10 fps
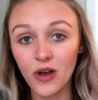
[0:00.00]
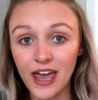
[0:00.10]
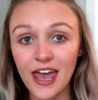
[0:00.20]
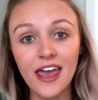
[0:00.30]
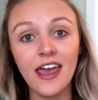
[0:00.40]

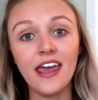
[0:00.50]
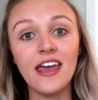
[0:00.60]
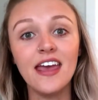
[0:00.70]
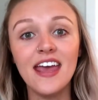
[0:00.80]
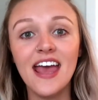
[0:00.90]

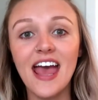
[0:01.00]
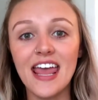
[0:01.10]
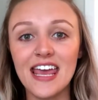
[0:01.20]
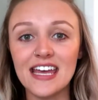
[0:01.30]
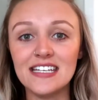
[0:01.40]
okay,
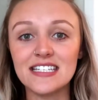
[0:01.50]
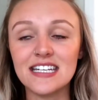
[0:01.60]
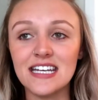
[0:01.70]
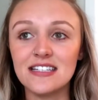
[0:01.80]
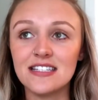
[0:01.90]
and
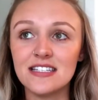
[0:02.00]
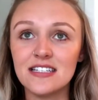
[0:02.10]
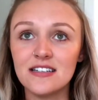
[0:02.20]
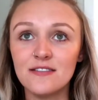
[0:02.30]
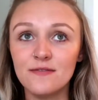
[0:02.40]
it's